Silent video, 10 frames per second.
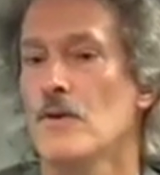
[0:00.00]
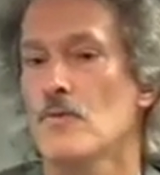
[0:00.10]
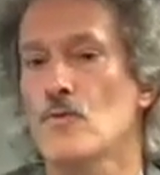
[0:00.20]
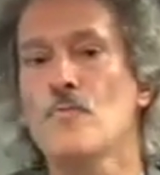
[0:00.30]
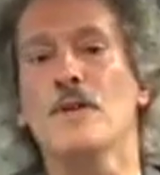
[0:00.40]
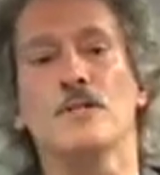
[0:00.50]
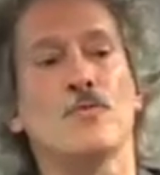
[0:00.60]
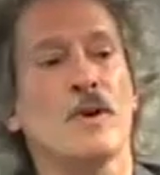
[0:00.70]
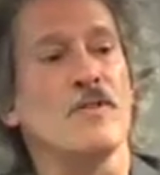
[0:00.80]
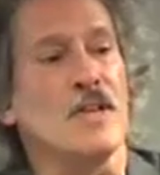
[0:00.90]
Rumi is
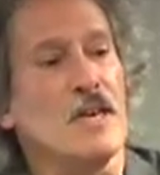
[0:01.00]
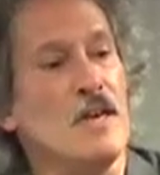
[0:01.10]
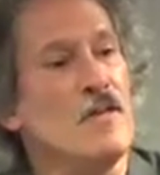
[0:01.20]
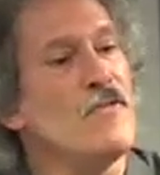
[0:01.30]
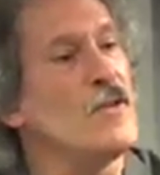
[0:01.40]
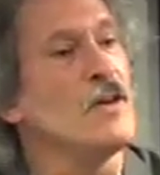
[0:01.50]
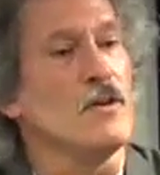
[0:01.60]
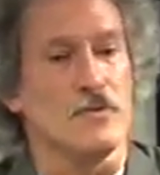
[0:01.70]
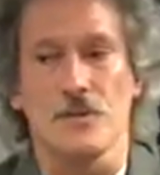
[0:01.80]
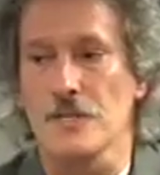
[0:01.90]
one of the key
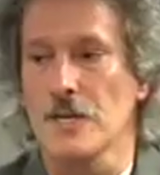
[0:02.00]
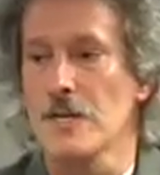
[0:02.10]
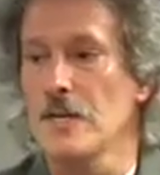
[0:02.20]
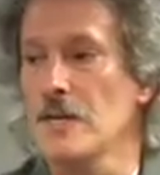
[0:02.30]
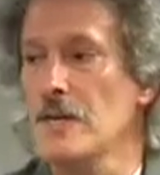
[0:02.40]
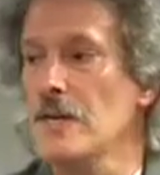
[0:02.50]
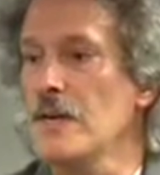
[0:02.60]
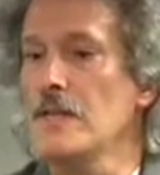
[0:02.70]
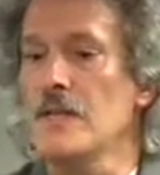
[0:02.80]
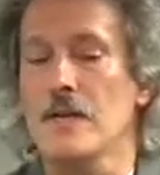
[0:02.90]
figures
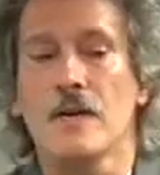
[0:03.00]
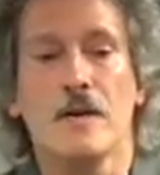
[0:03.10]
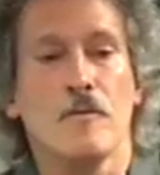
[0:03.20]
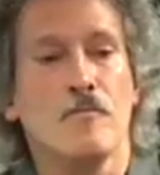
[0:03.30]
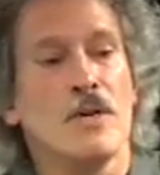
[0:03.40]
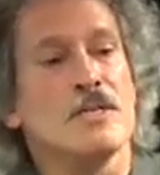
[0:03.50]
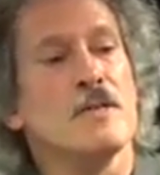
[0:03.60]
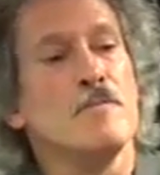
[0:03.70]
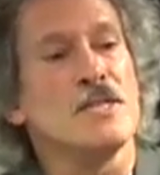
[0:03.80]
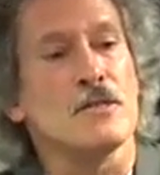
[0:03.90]
in the
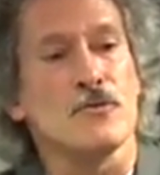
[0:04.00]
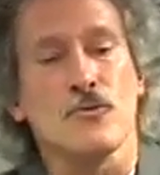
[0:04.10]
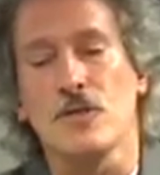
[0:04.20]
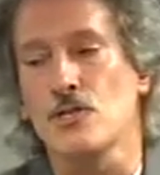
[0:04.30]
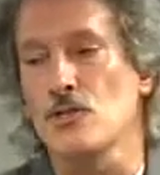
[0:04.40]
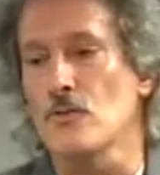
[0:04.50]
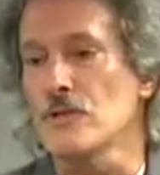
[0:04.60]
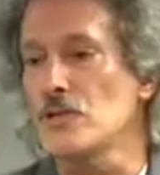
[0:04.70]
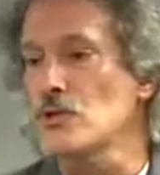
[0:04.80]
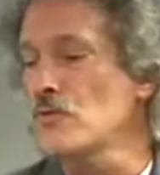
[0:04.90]
Muslim mystical tradition known
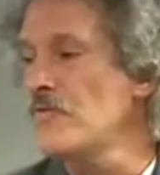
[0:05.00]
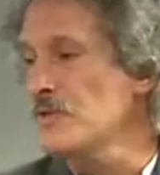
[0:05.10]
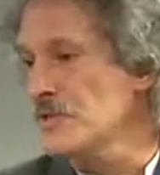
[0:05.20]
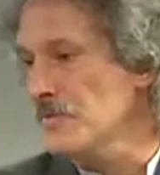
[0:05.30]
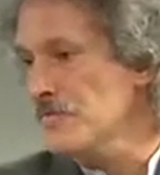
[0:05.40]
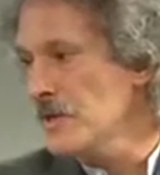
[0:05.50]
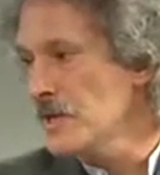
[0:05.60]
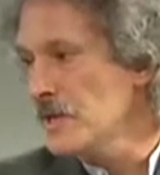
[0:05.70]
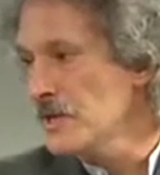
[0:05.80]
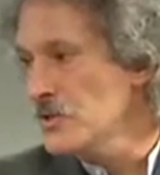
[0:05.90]
as Sufism.
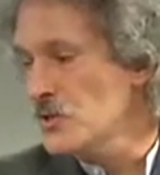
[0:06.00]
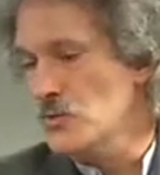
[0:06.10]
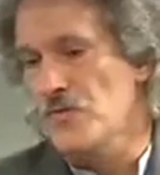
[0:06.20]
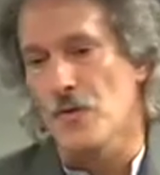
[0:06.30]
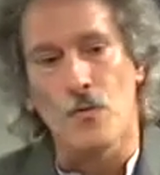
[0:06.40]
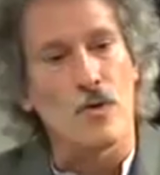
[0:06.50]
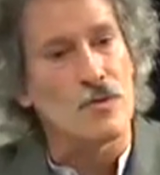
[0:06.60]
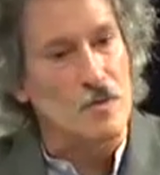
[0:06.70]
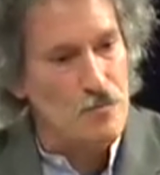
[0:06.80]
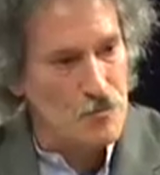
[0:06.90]
Suf, a
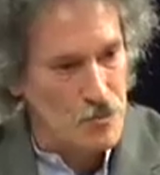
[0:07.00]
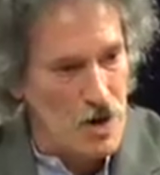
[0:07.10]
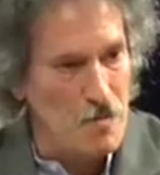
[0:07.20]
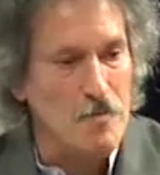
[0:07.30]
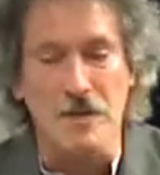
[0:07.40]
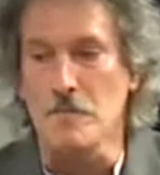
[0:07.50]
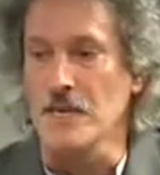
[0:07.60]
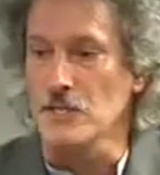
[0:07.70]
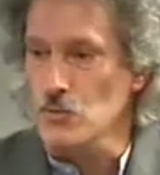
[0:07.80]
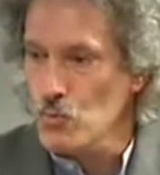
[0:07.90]
word that probably
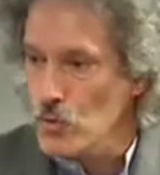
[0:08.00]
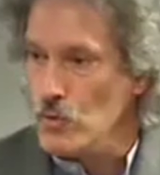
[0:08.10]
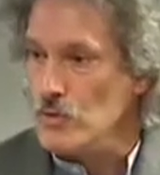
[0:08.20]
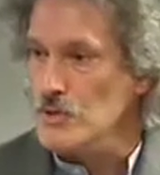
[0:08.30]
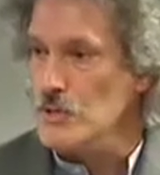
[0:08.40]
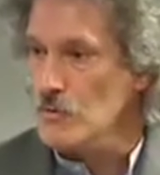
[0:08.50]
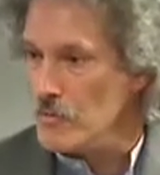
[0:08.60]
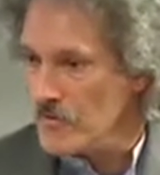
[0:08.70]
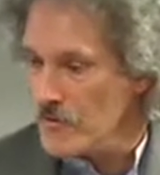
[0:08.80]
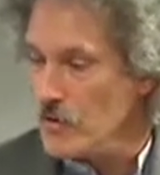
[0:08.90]
means wool, so it
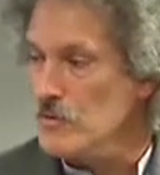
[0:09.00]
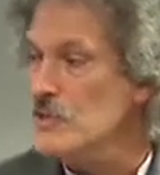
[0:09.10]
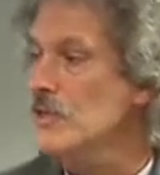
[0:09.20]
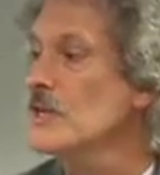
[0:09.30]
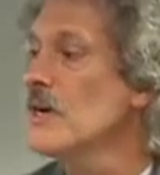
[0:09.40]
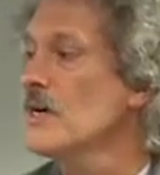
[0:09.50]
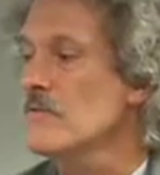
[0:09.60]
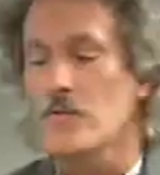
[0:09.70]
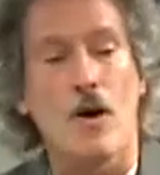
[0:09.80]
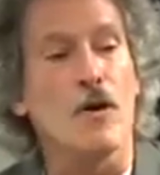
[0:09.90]
refers to the kind
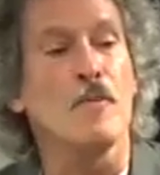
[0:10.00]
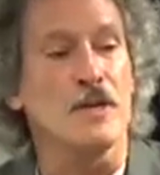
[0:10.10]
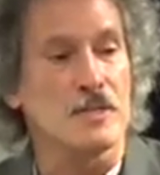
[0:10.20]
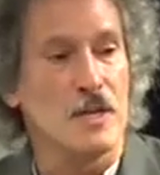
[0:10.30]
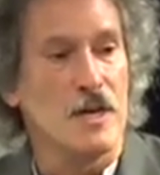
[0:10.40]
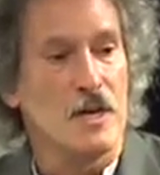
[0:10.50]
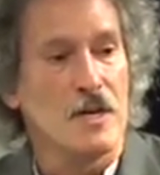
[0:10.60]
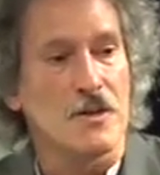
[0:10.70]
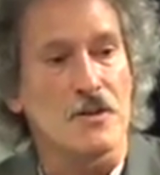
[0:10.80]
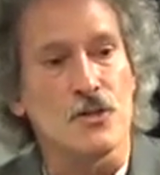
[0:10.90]
of garment
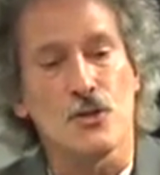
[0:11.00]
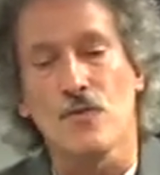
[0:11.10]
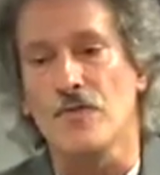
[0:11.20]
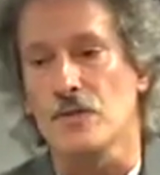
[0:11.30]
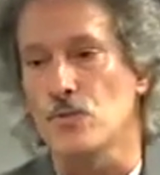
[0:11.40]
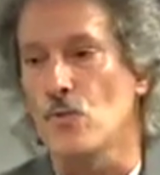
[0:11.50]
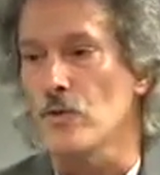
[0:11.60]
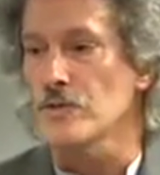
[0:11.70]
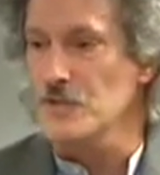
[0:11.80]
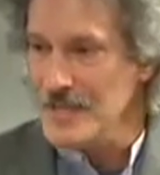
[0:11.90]
that the Sufis
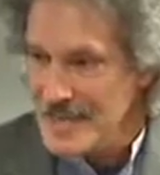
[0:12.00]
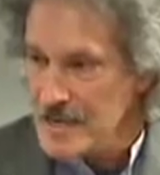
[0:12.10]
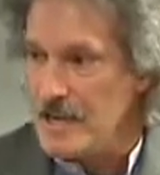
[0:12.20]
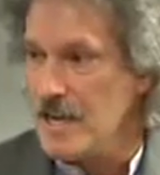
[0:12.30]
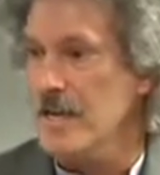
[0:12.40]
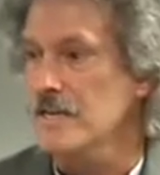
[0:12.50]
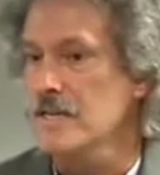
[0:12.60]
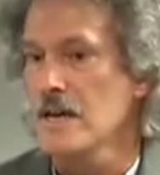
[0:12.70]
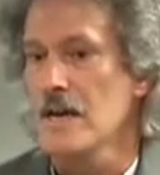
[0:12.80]
wore to indicate